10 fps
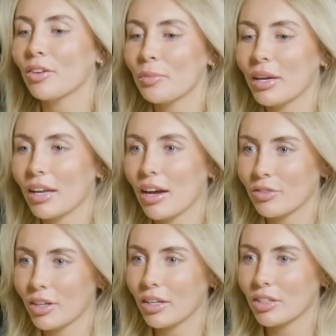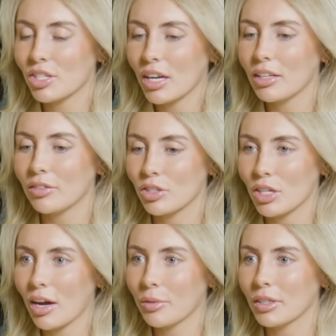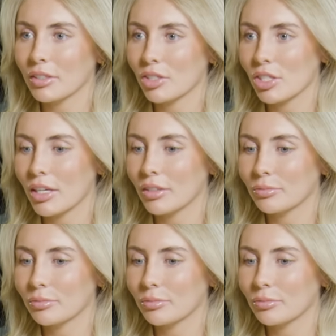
thought I'd make an effort. Shaved, showered, shit.